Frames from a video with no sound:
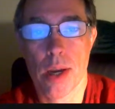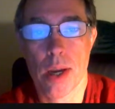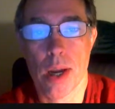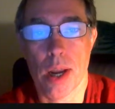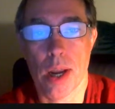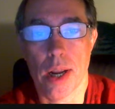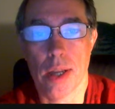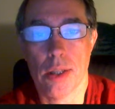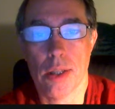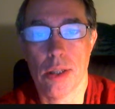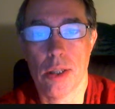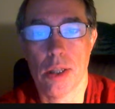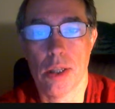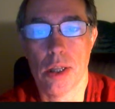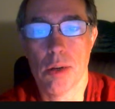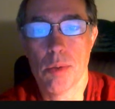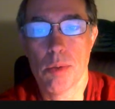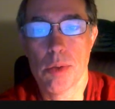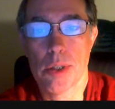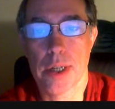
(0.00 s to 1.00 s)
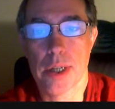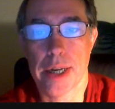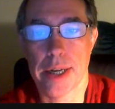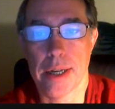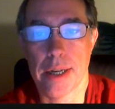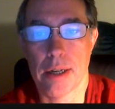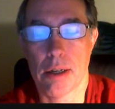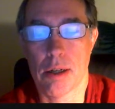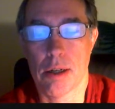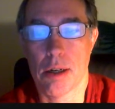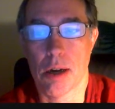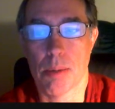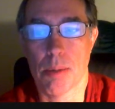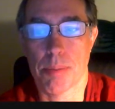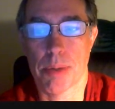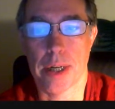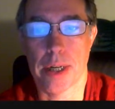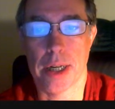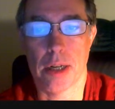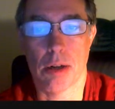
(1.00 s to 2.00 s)
And there was a
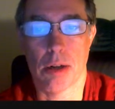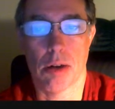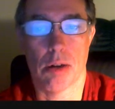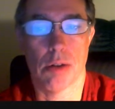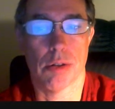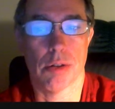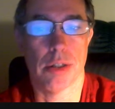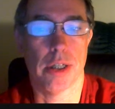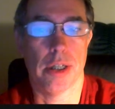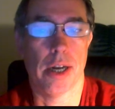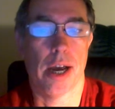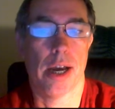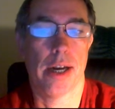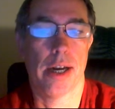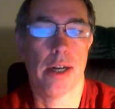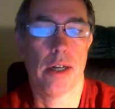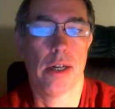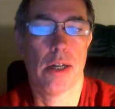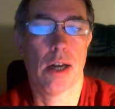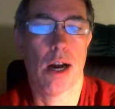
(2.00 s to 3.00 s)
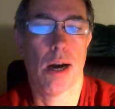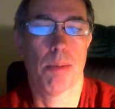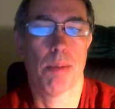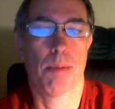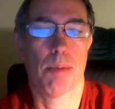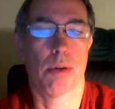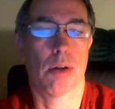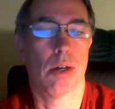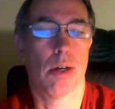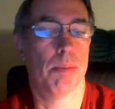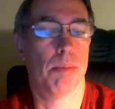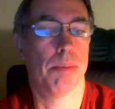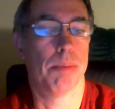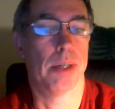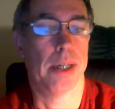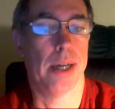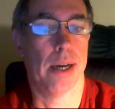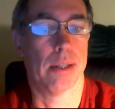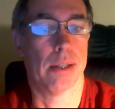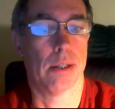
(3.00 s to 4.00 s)
company called United Copper
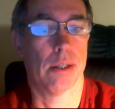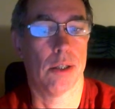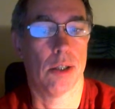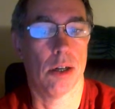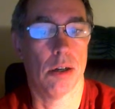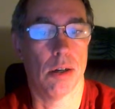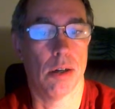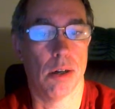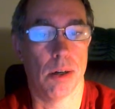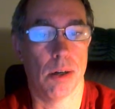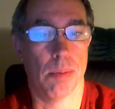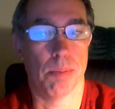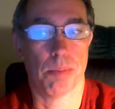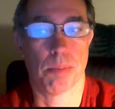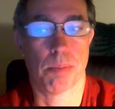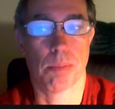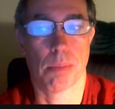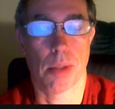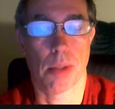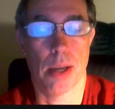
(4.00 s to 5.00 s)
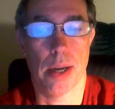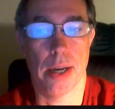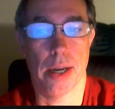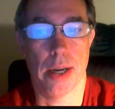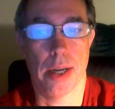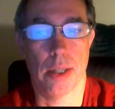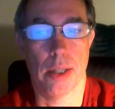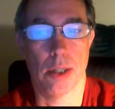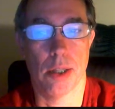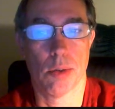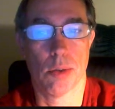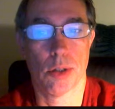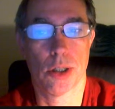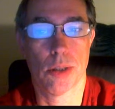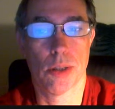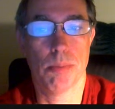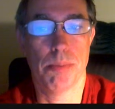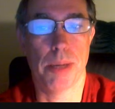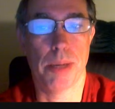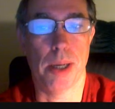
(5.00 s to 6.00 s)
Company at the time, and there were
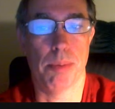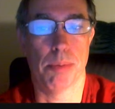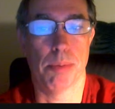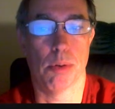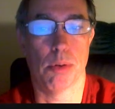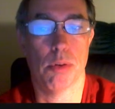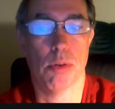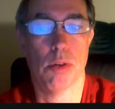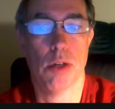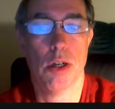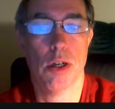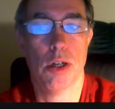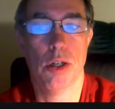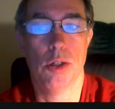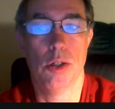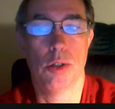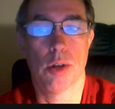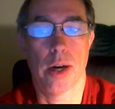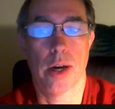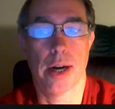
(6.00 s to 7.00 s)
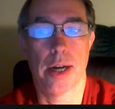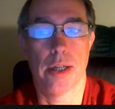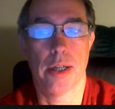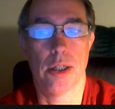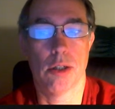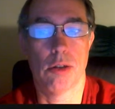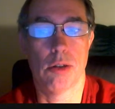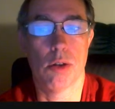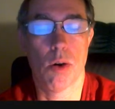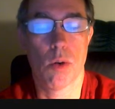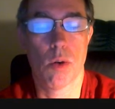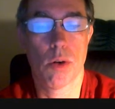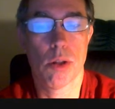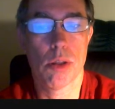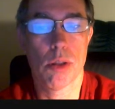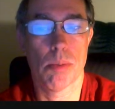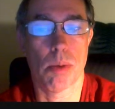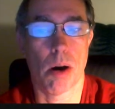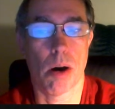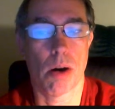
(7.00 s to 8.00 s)
some people who tried to corner
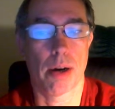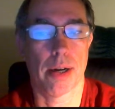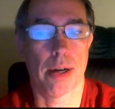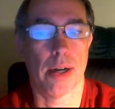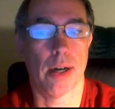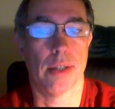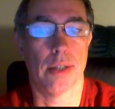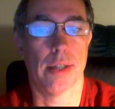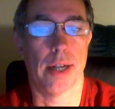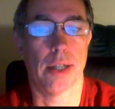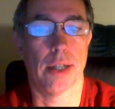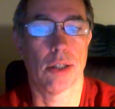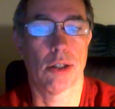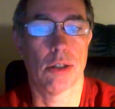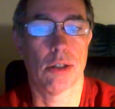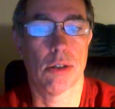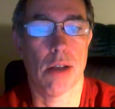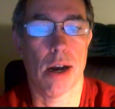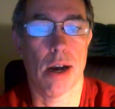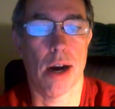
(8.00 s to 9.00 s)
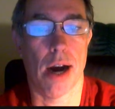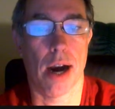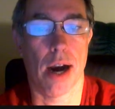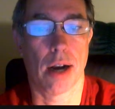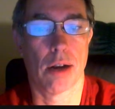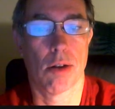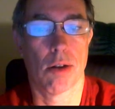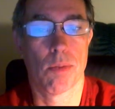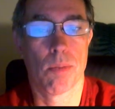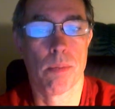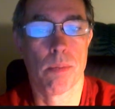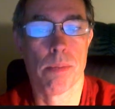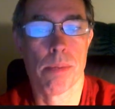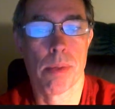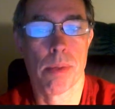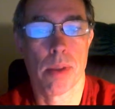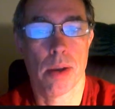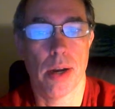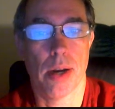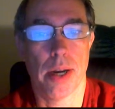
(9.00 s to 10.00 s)
the market on that stock.
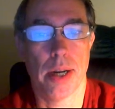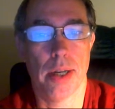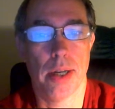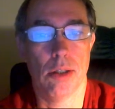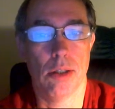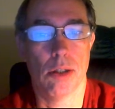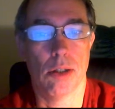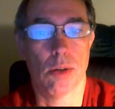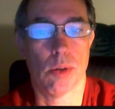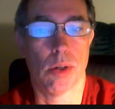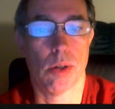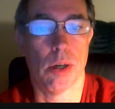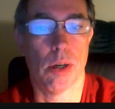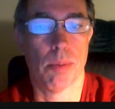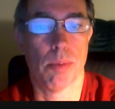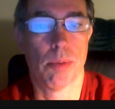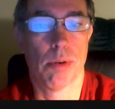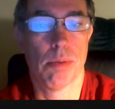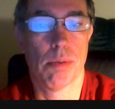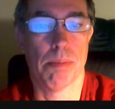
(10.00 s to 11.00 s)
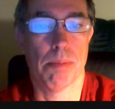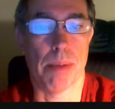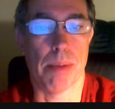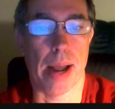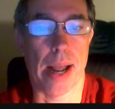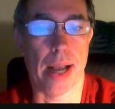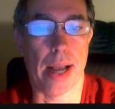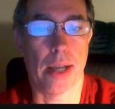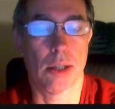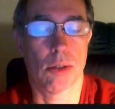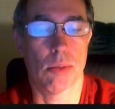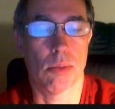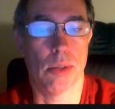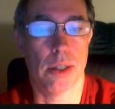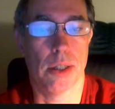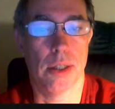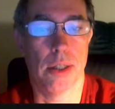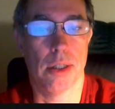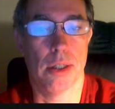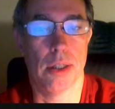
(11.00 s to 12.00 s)
And there were a number of banks
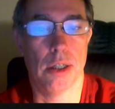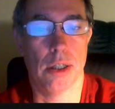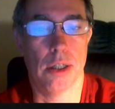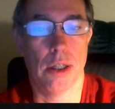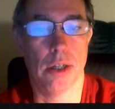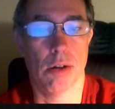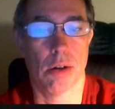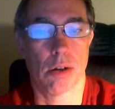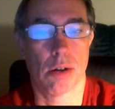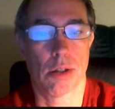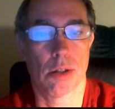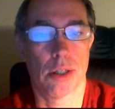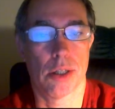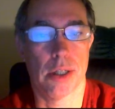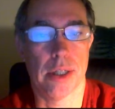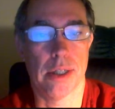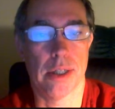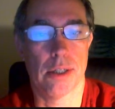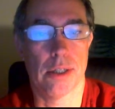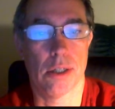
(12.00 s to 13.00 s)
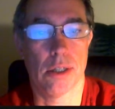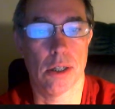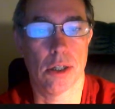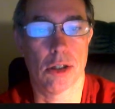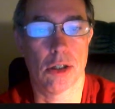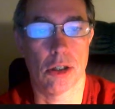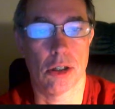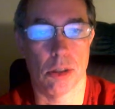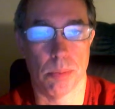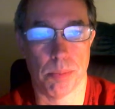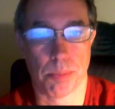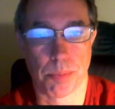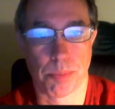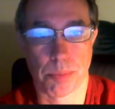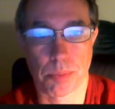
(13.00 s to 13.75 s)
within the New York City system